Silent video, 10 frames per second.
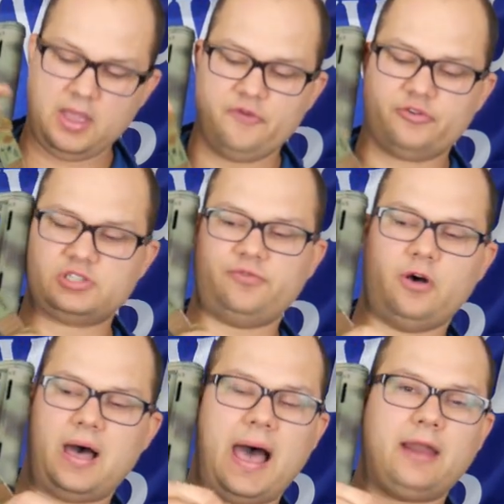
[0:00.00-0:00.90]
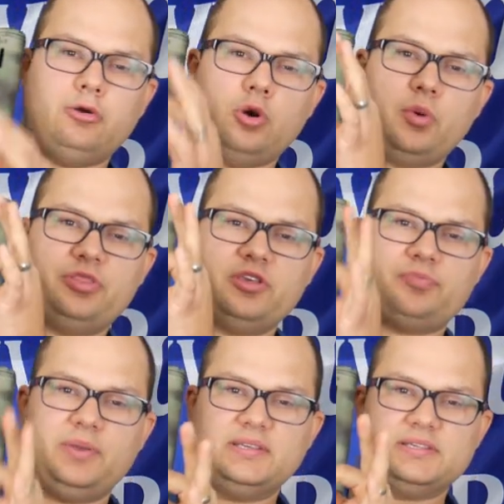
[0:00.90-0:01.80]
First of all, I don't know what this
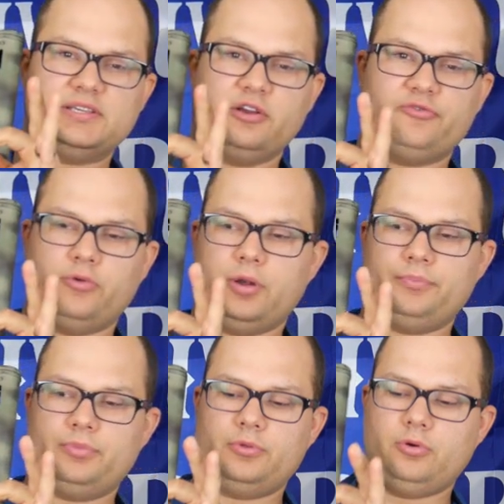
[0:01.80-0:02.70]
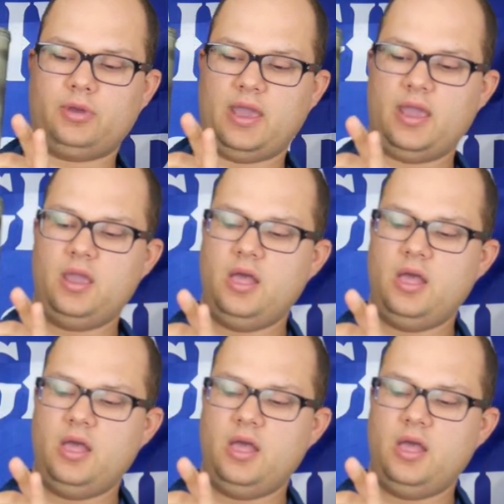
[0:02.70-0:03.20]
piece is here for, okay?